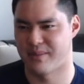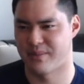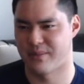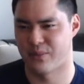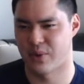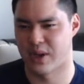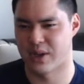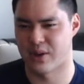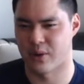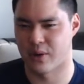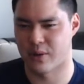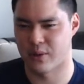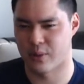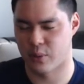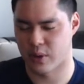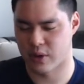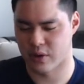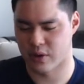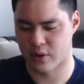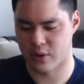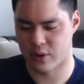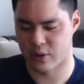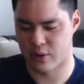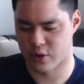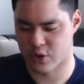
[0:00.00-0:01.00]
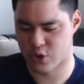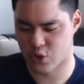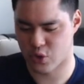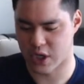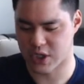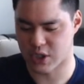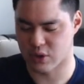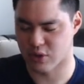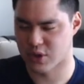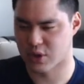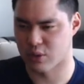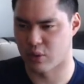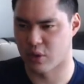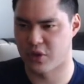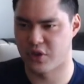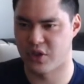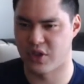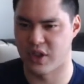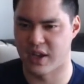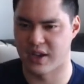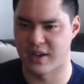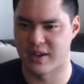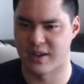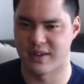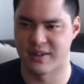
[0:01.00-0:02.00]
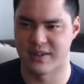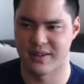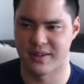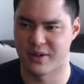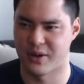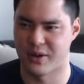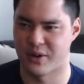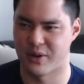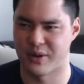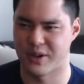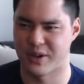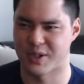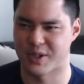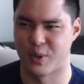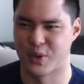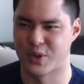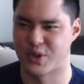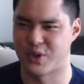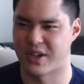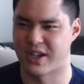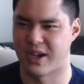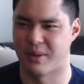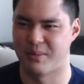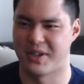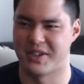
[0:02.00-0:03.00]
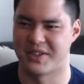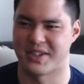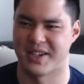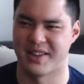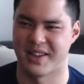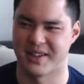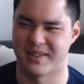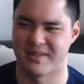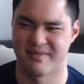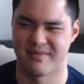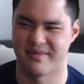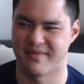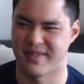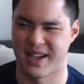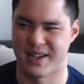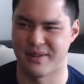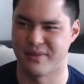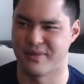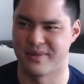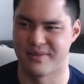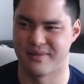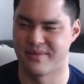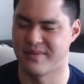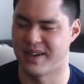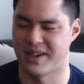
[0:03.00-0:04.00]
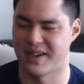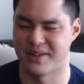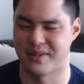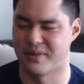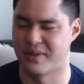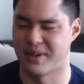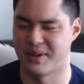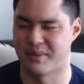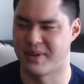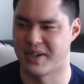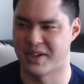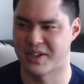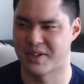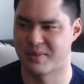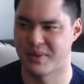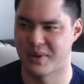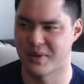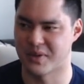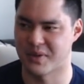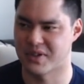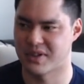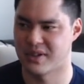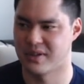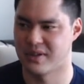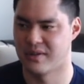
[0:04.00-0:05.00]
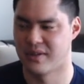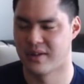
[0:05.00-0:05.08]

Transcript: when your stretch is so thin and you're exposed to companies that like I don't want to be exposed to.